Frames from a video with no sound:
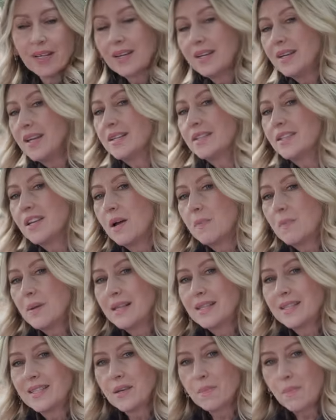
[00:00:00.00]
Next up,
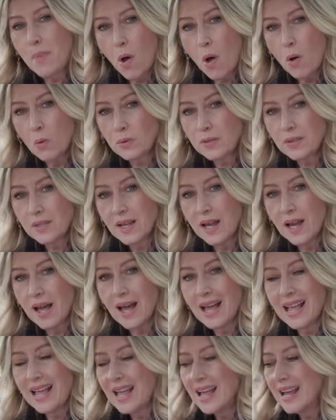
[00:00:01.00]
it's the
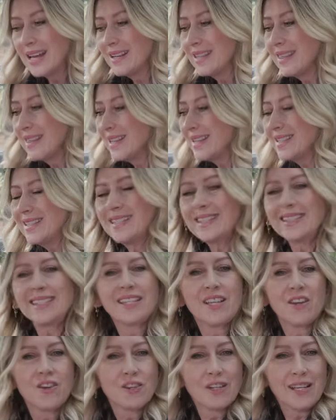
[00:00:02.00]
Polestar. And this is
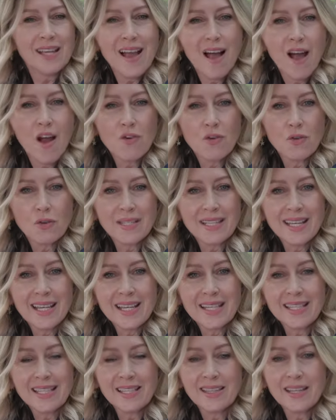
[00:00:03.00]
the only car on
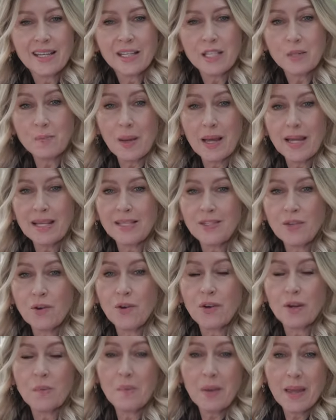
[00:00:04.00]
test that is based
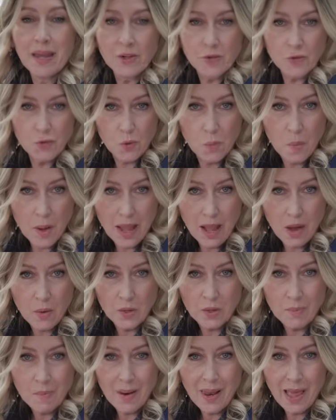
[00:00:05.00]
on a petrol
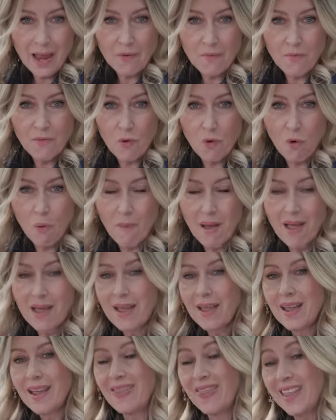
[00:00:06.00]
powered platform,
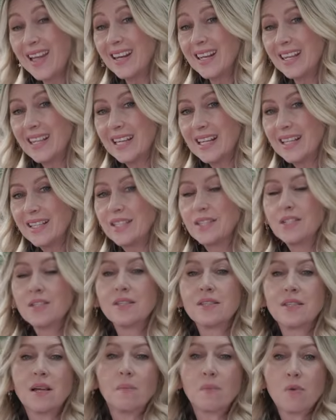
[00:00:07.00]
and that leads
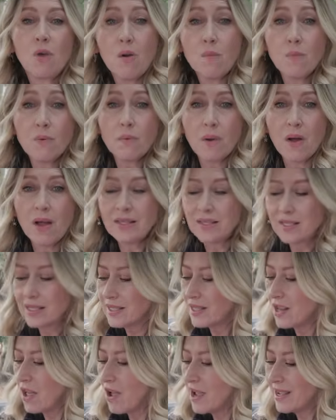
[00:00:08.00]
to some
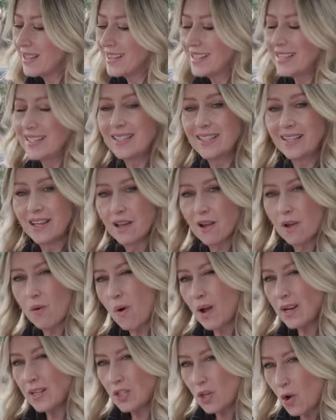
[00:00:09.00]
compromises like this
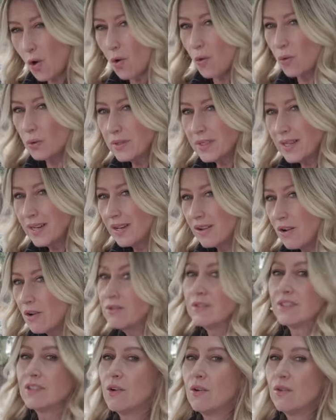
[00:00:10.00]
quite tall center
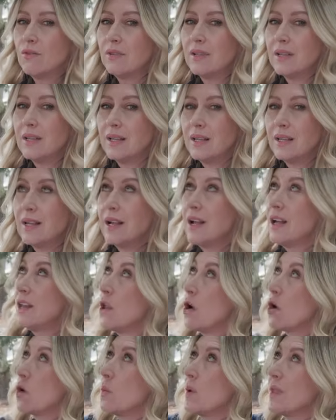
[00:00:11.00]
console.
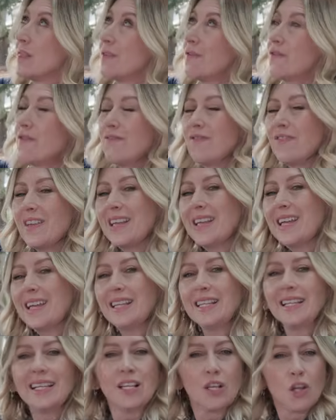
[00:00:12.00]
Along with a
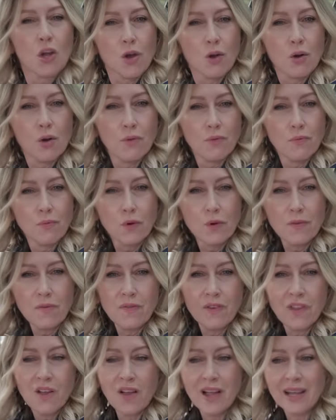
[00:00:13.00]
fairly low
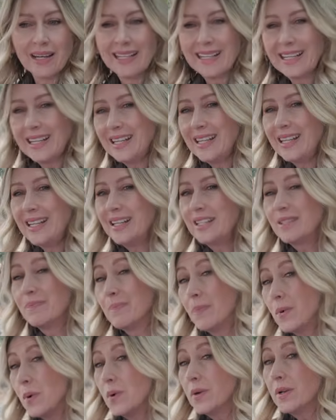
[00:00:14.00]
roofline, it is
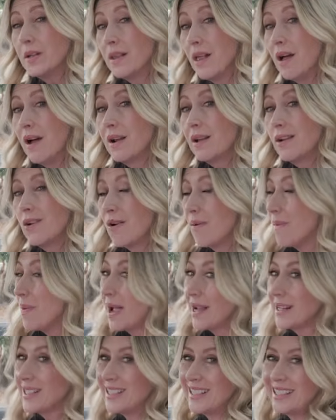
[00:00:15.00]
borderline
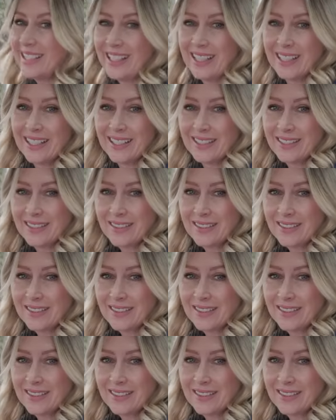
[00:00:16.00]
compact in here.